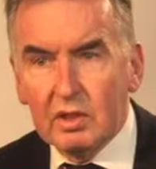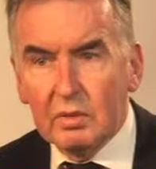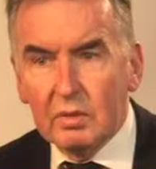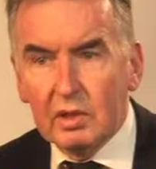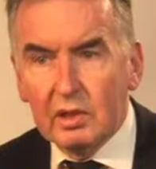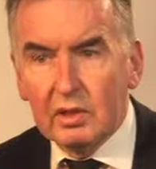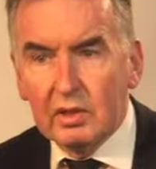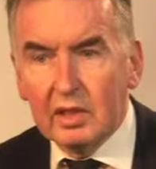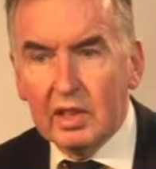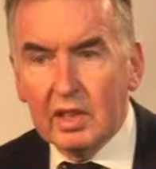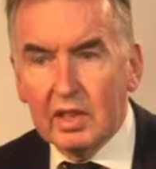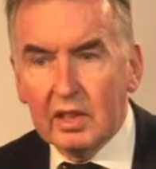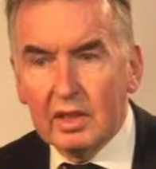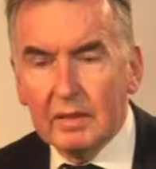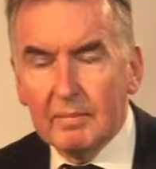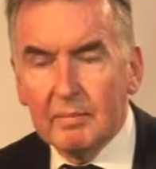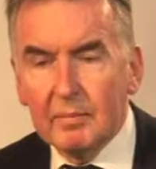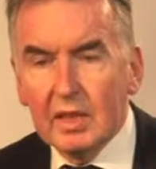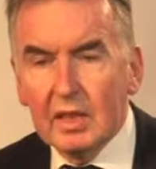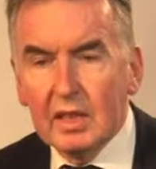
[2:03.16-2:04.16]
who are looking
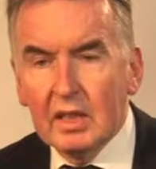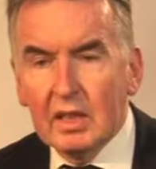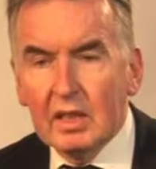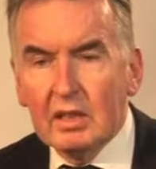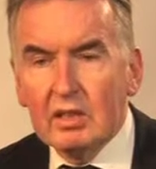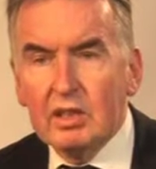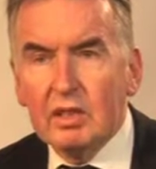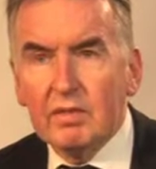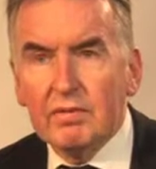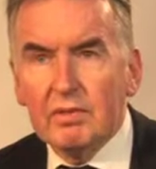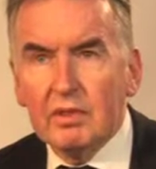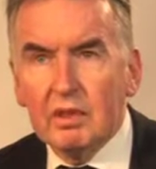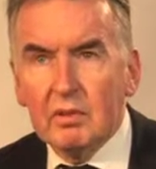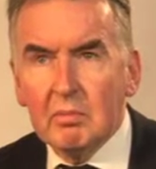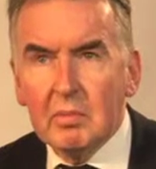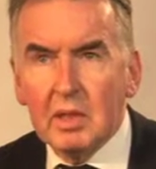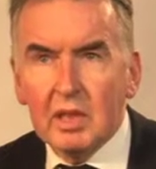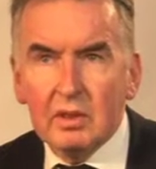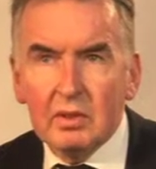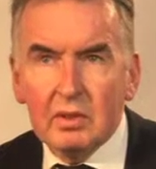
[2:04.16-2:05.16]
at different
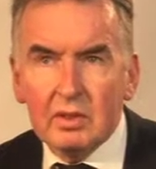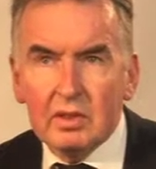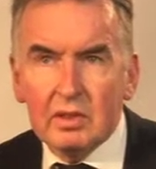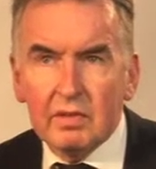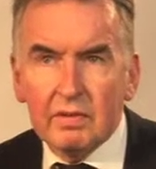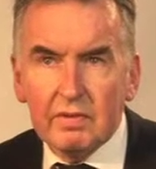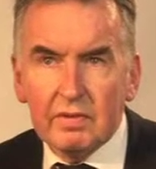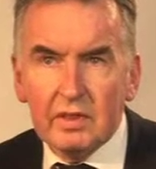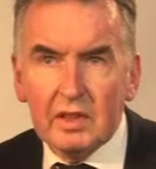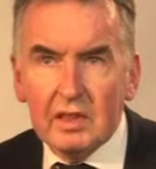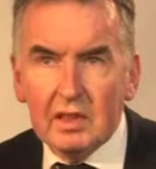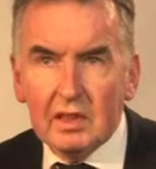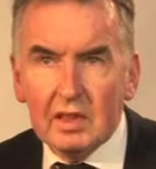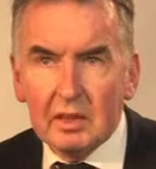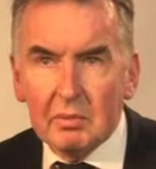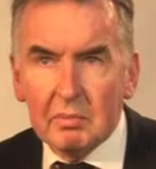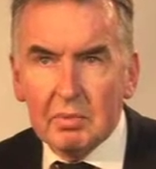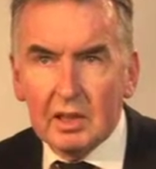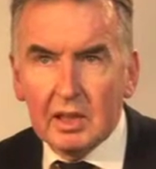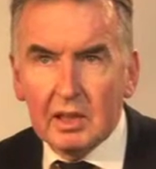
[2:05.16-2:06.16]
modes of
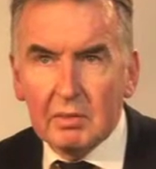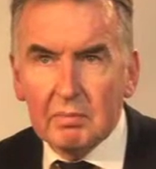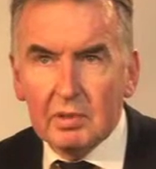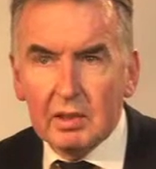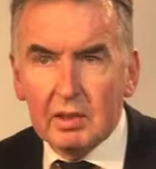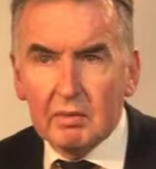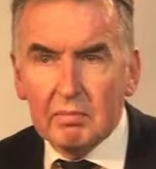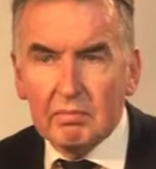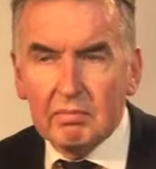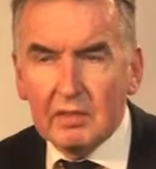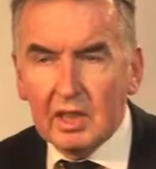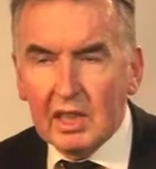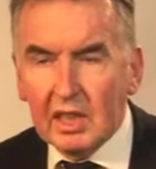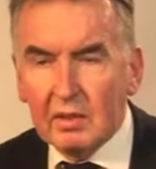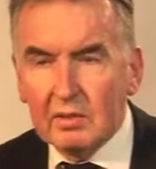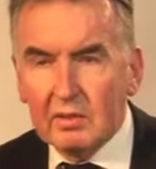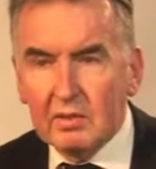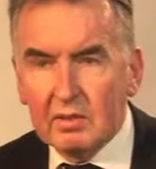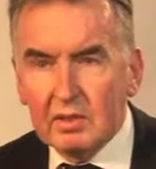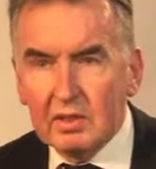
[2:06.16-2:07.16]
feeding people,
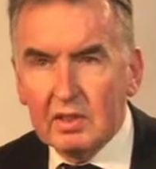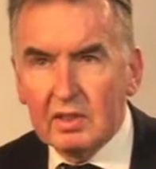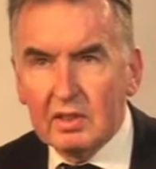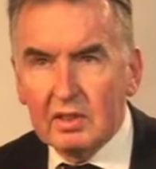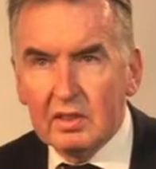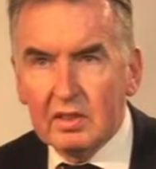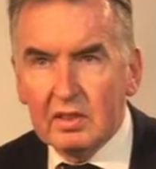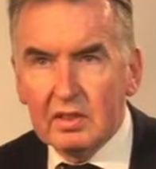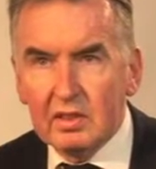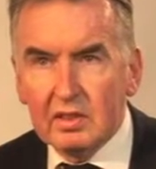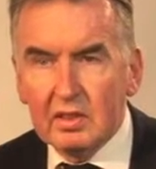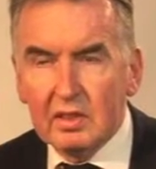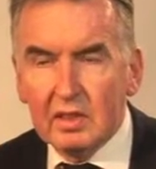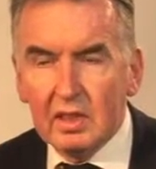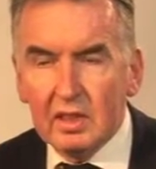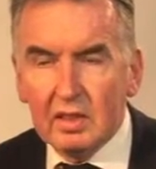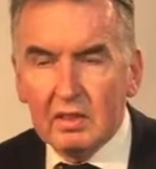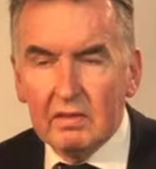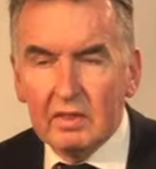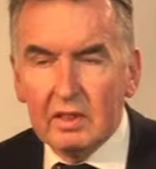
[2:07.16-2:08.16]
counter-assisted
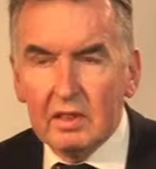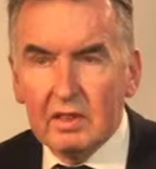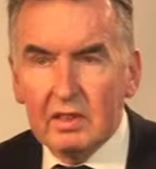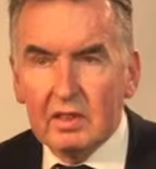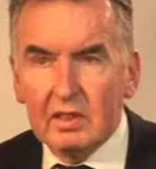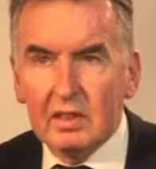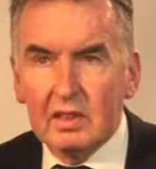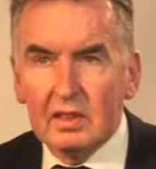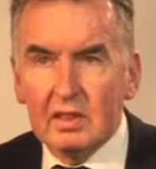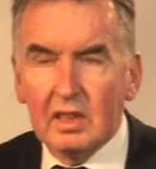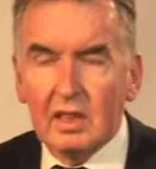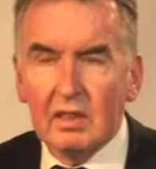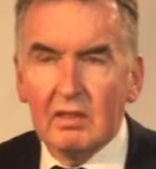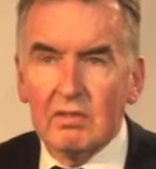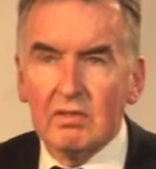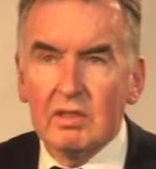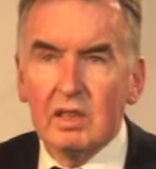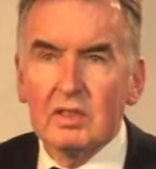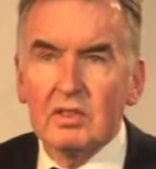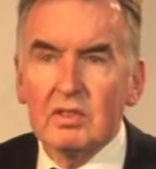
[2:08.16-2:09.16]
service,
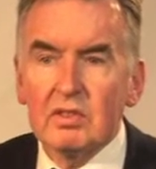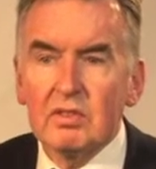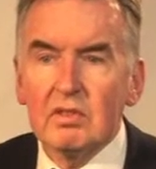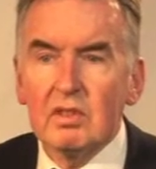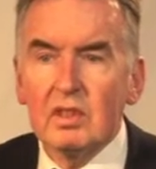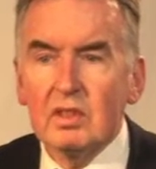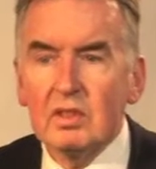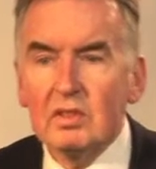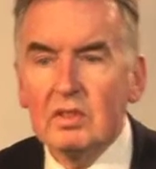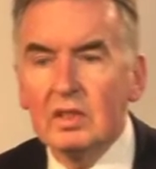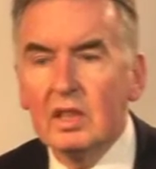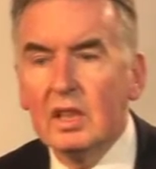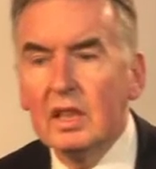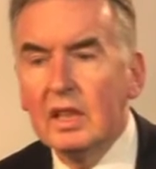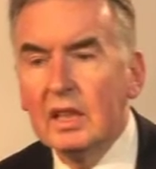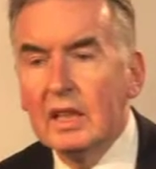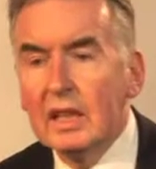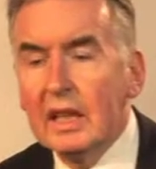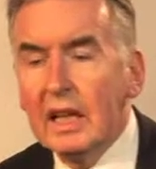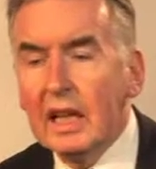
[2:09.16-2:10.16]
sit-down restaurants,
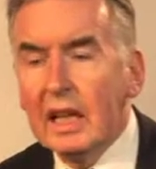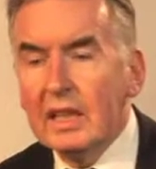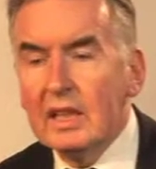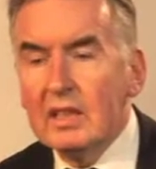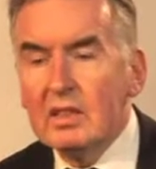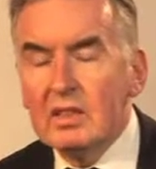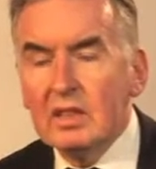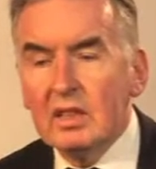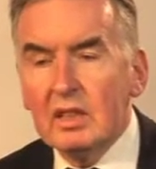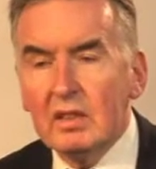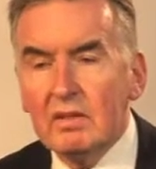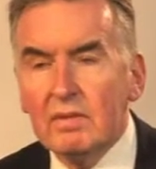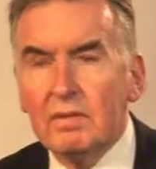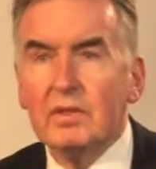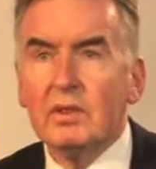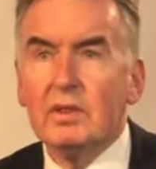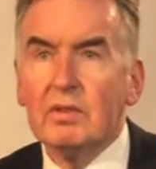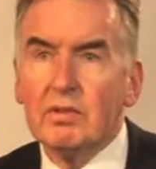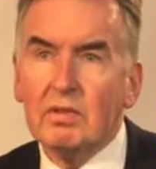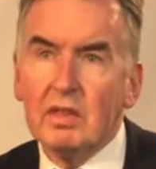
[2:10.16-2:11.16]
and indeed
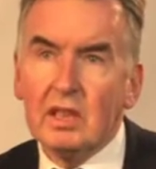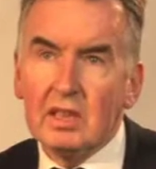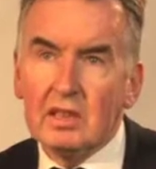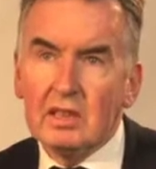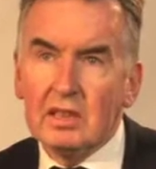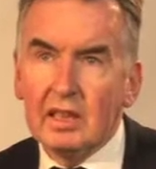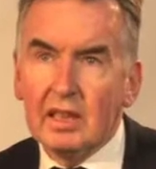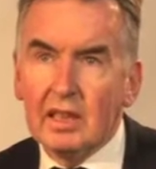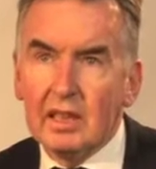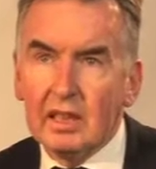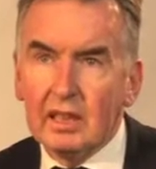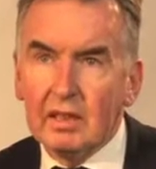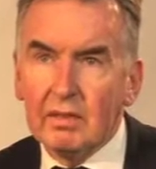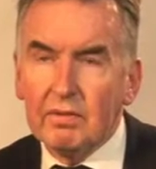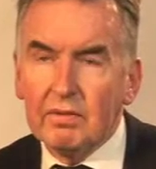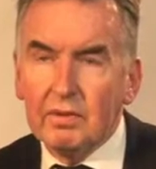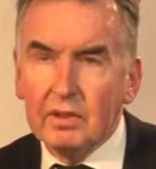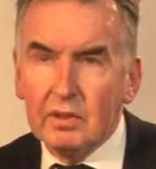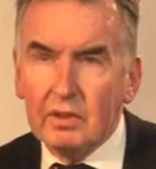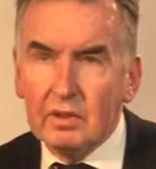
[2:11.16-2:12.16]
food retailing,
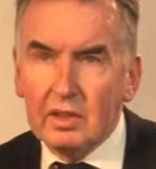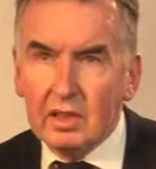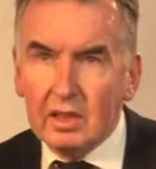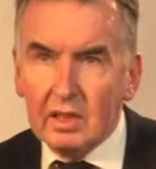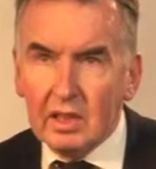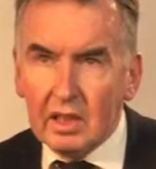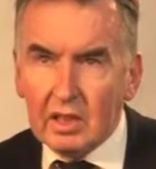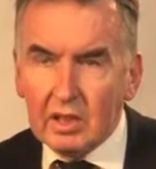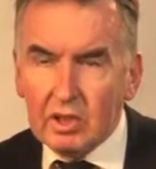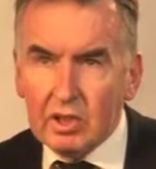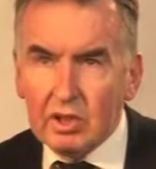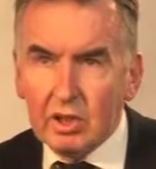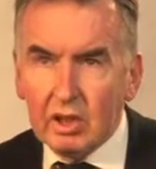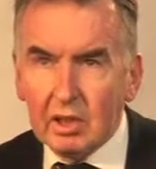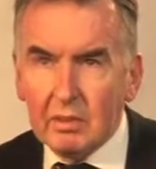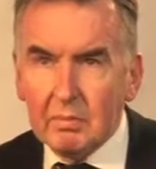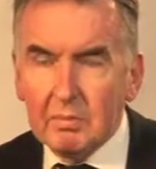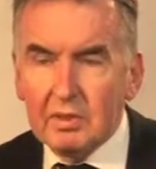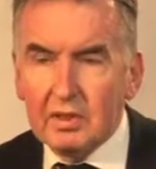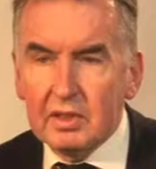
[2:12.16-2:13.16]
food in their
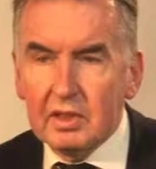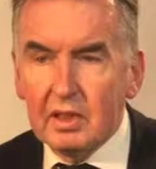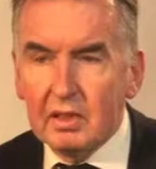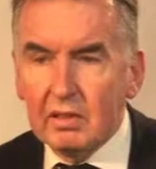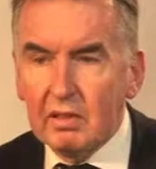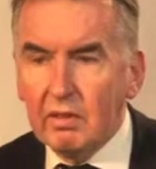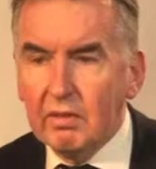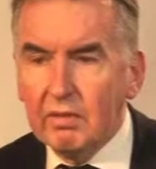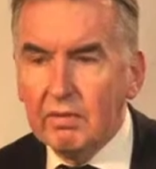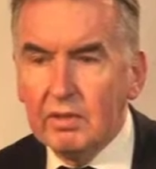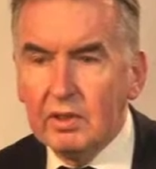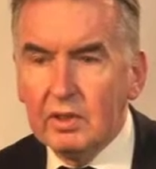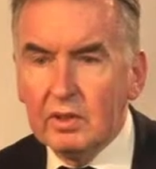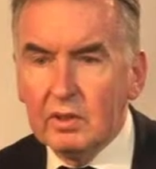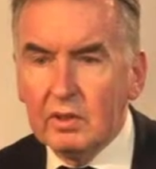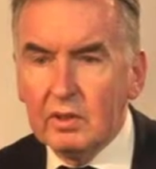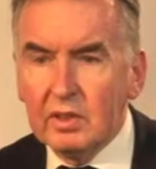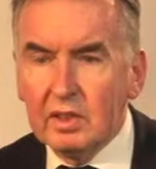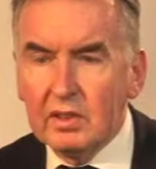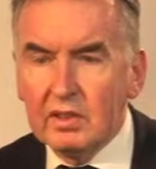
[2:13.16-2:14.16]
shops and
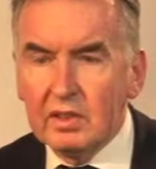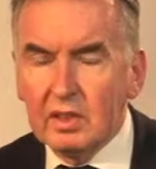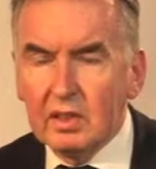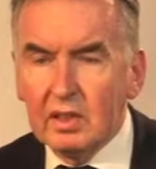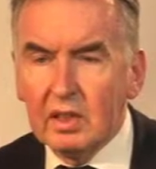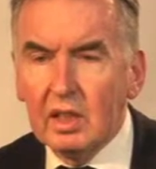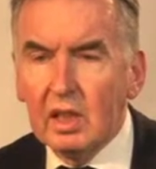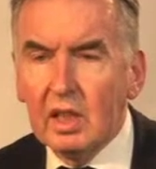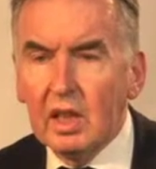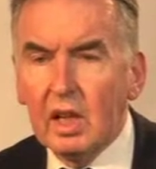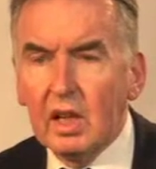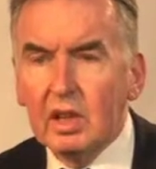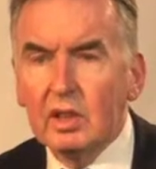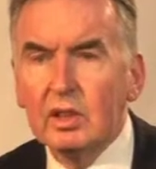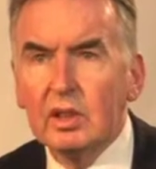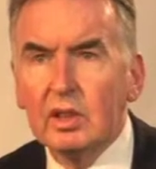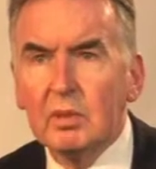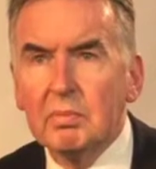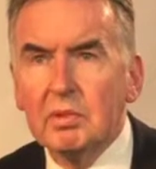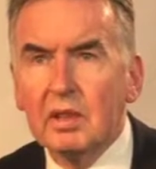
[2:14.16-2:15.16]
food as a
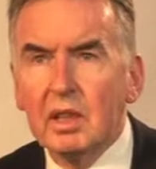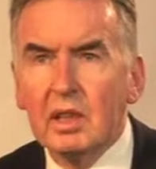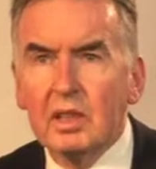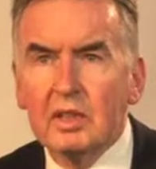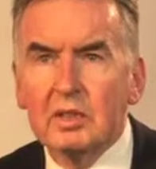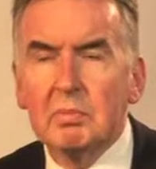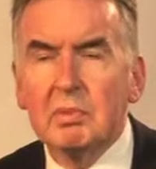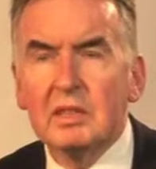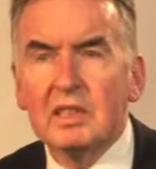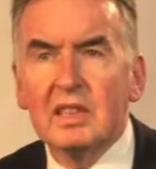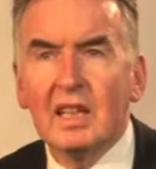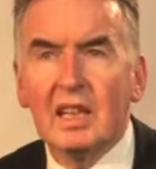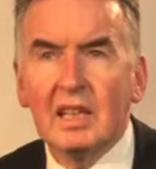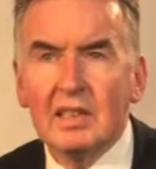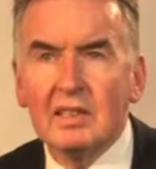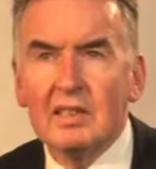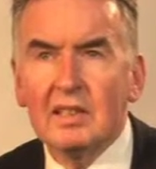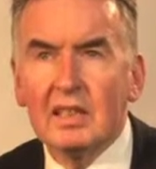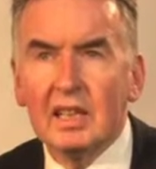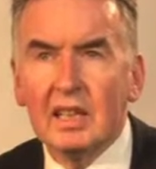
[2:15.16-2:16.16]
corporate
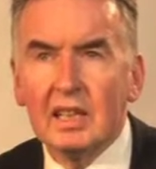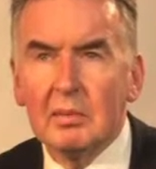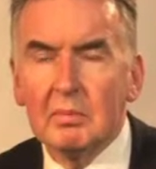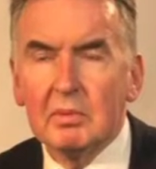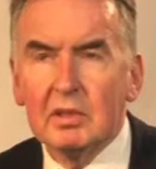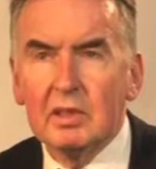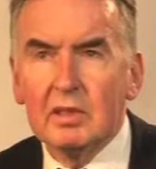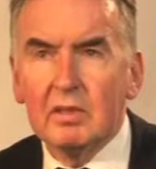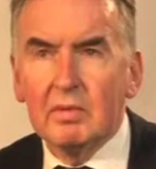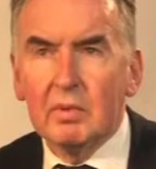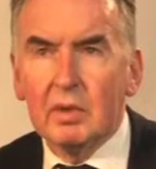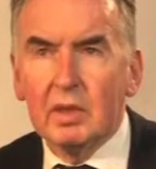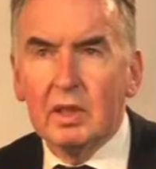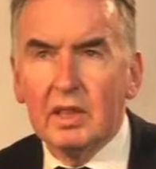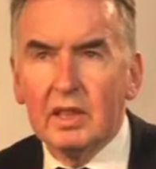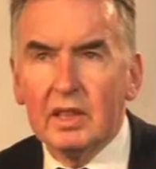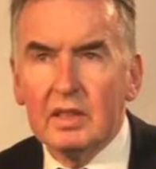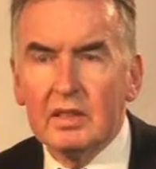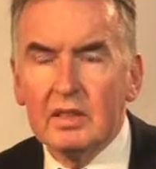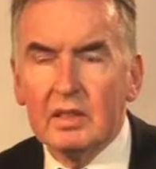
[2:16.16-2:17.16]
hospitality element of
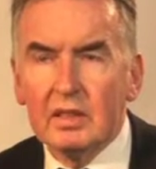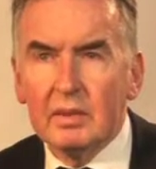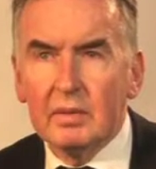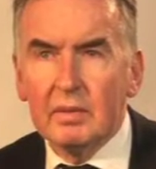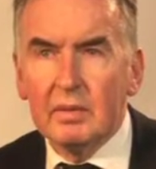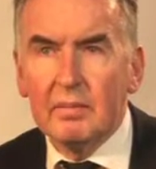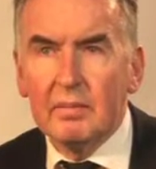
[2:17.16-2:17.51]
what they do.